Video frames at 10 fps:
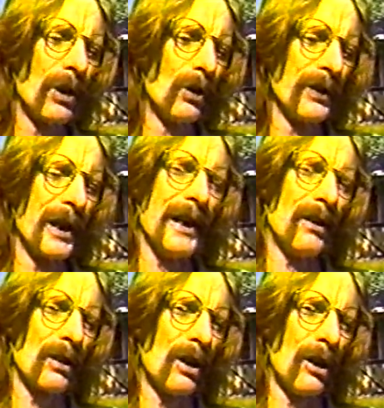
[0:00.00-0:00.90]
am enrolled
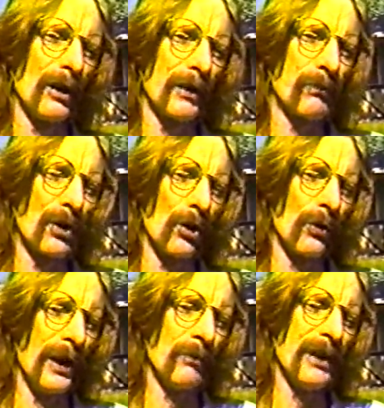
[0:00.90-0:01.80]
in an alcoholic
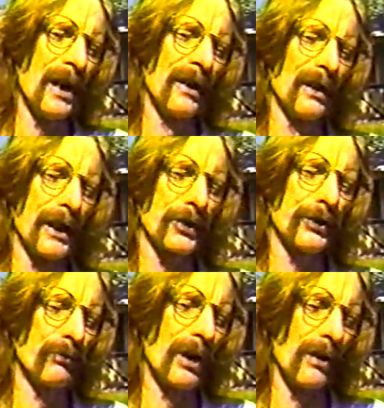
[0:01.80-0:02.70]
program down in
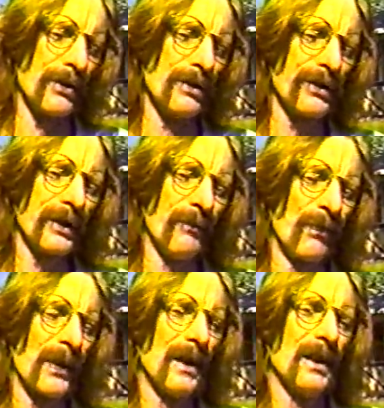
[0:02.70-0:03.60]
Lexham Brothers,
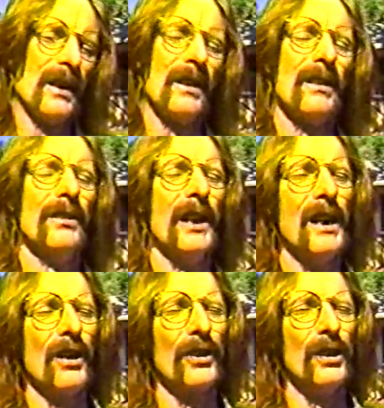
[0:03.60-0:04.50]

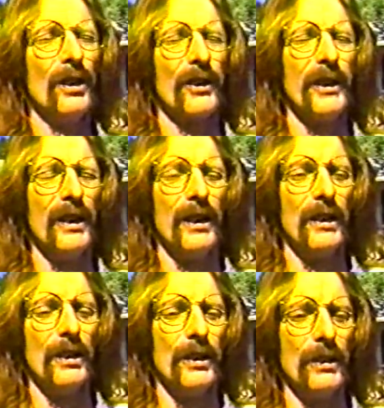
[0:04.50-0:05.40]
down on
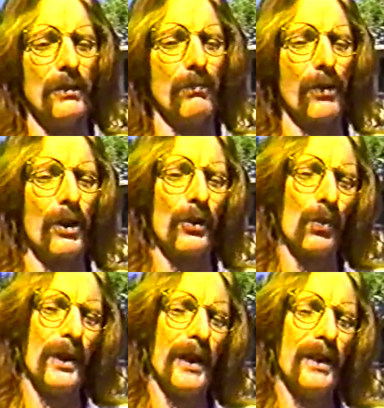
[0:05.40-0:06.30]
uh,
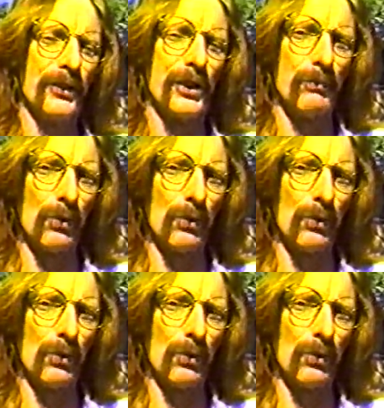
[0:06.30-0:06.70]
Broadway and